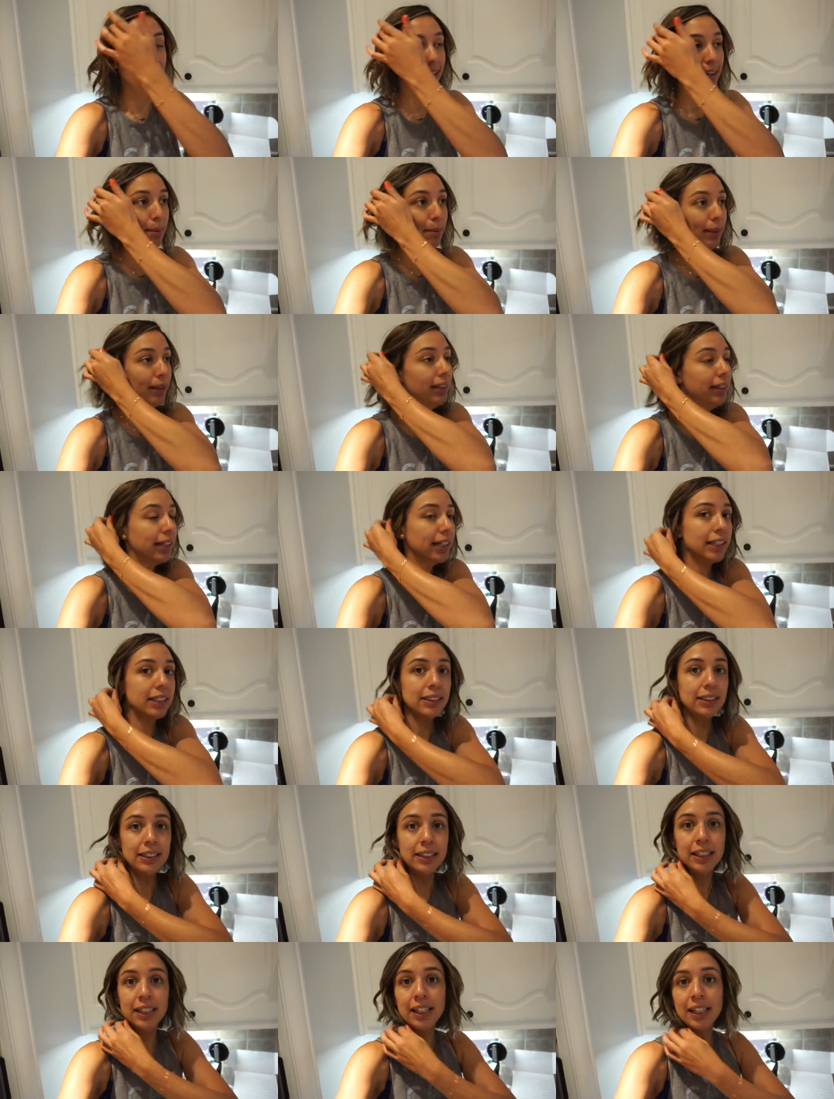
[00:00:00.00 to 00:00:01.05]

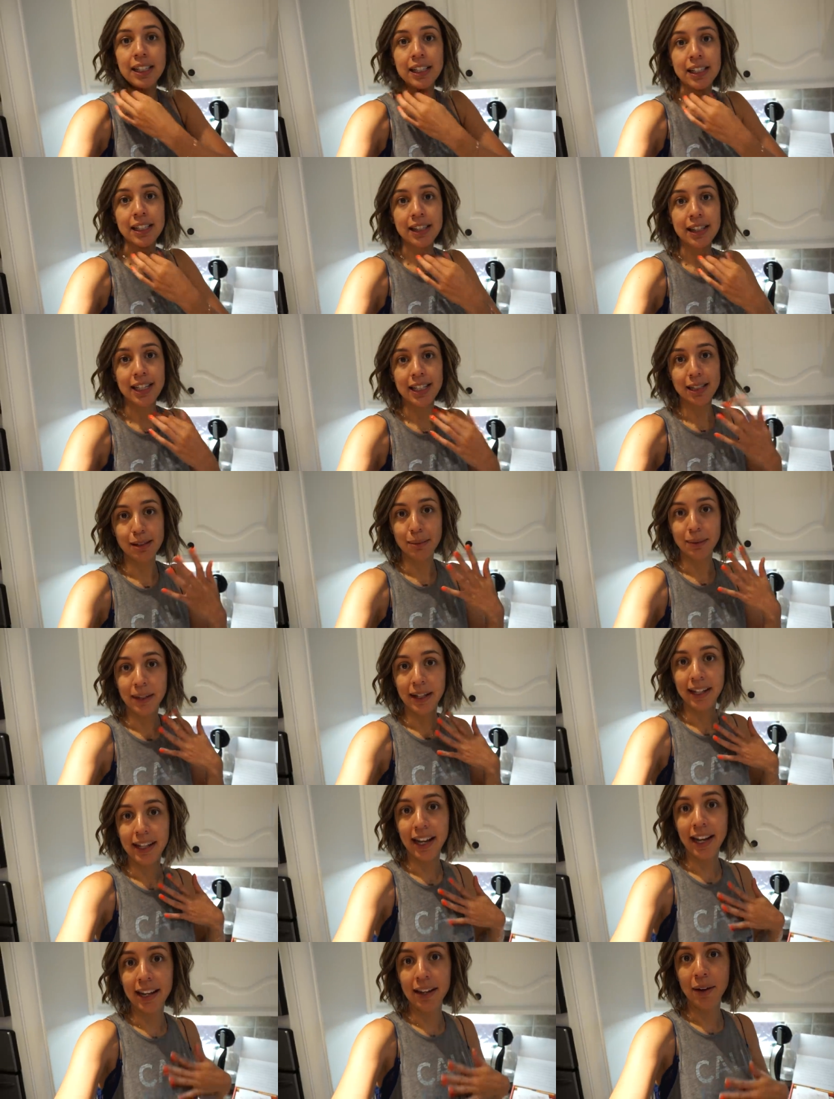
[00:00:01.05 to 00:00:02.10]
abilities. That's
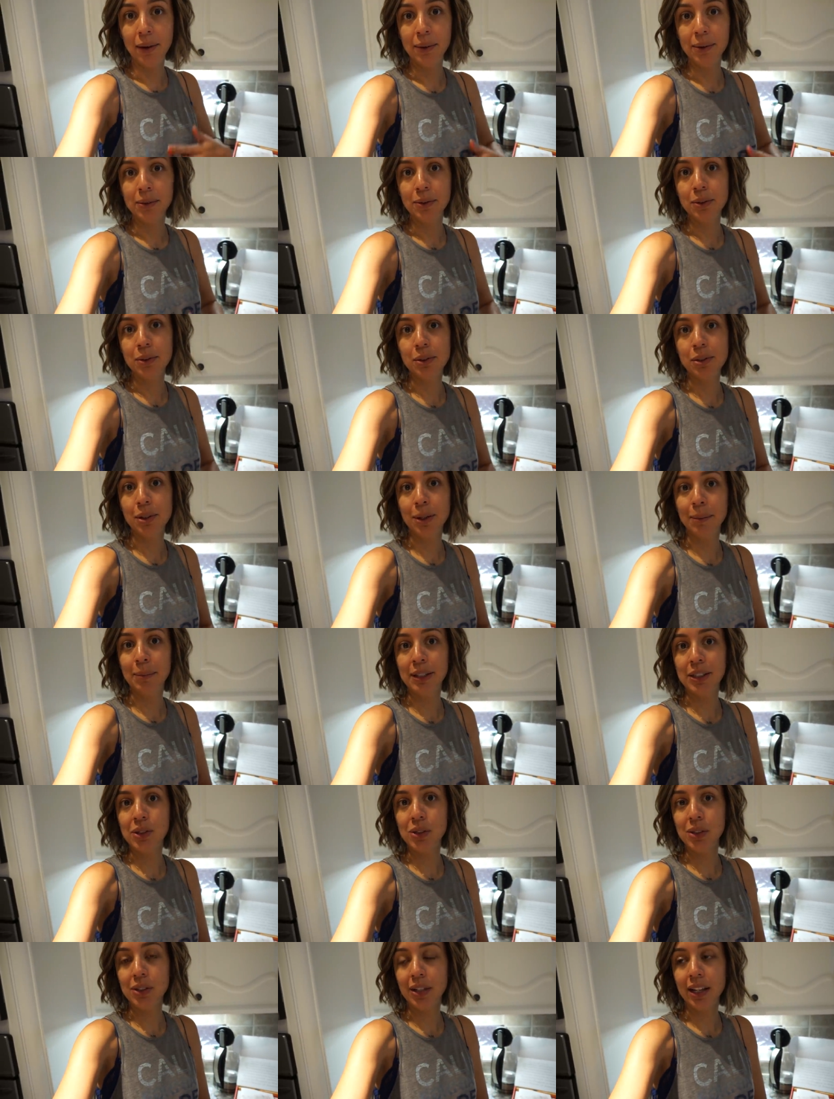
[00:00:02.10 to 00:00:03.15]
why I own so
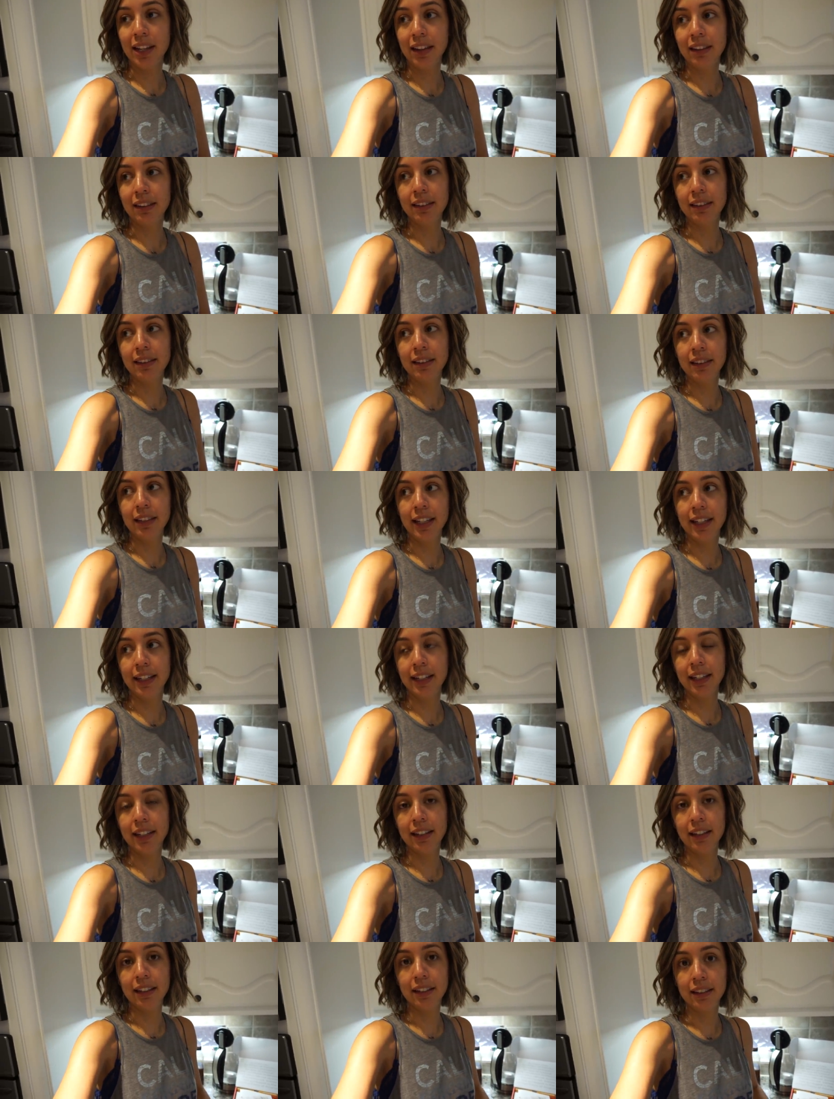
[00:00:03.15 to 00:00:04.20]
much
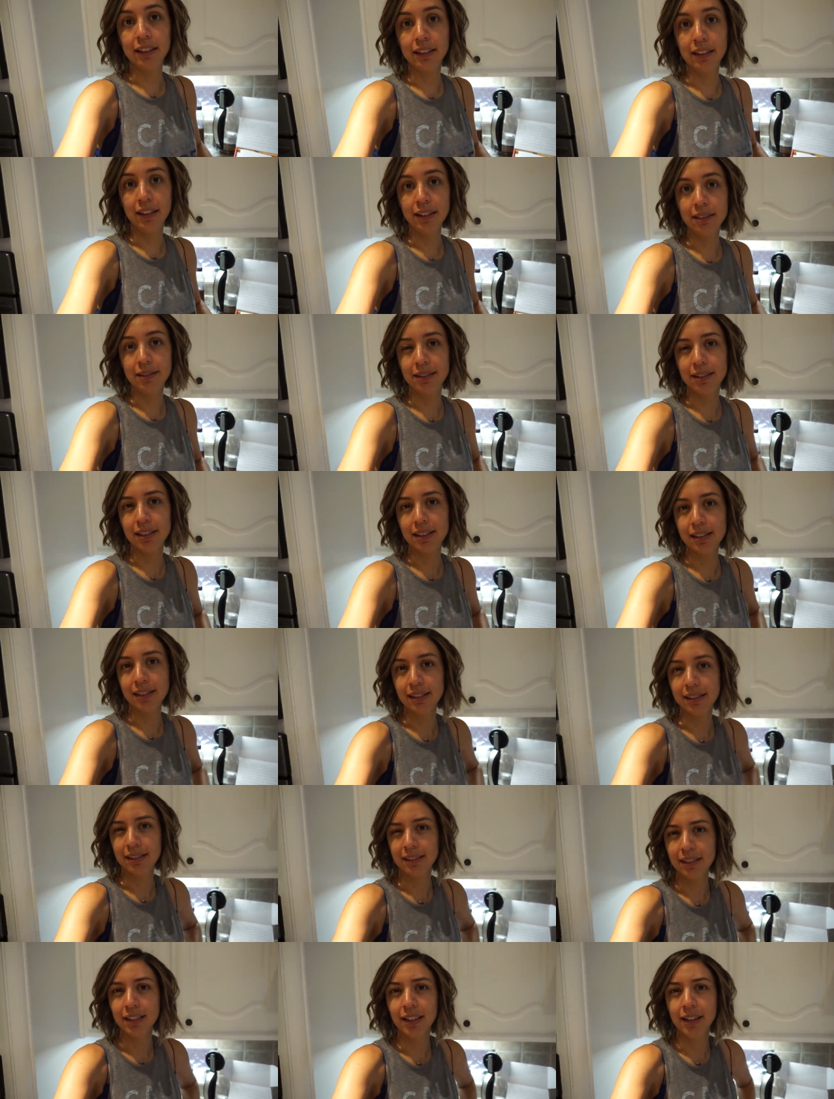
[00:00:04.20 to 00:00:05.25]
athletic clothes.
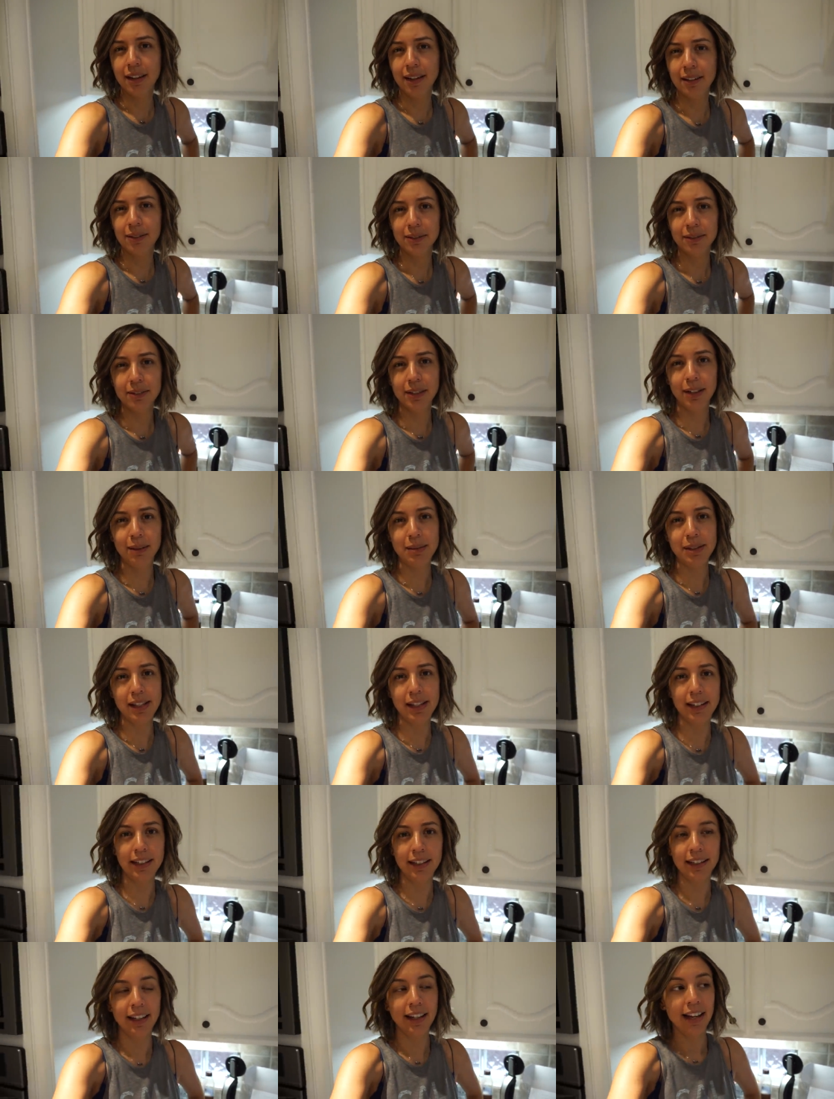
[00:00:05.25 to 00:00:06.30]
You know what I'm
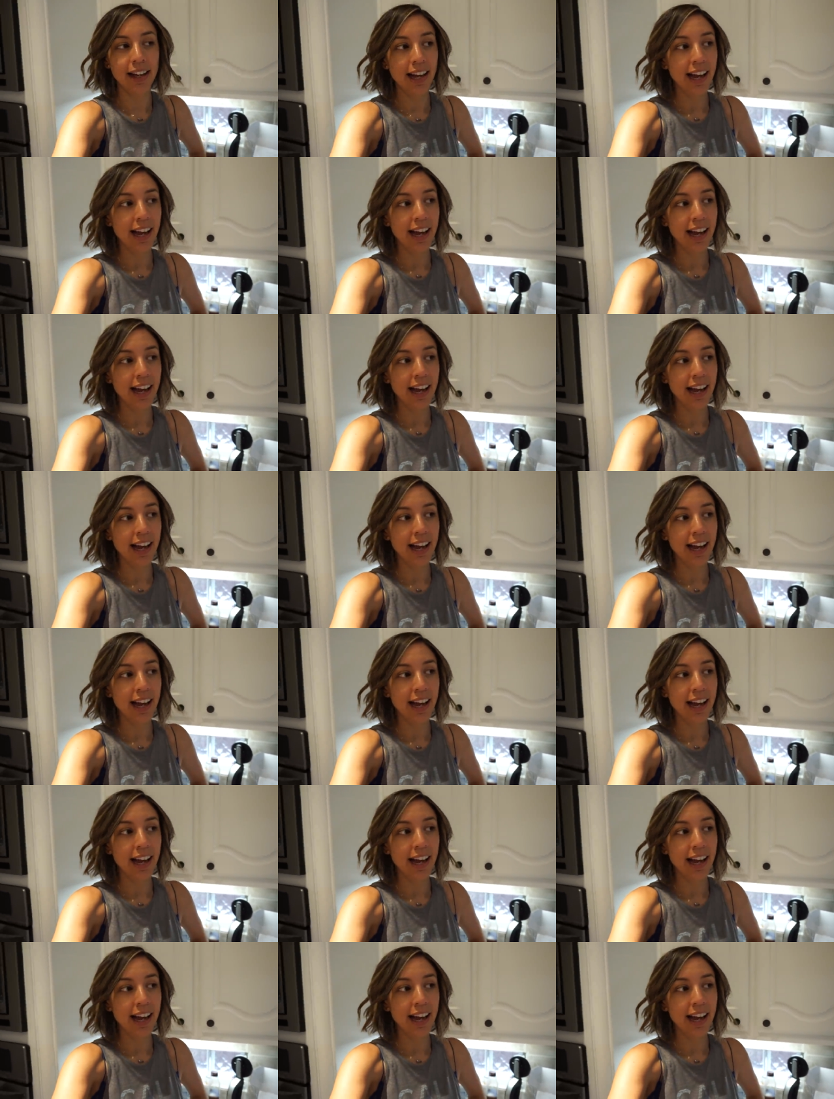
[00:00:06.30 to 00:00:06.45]
saying?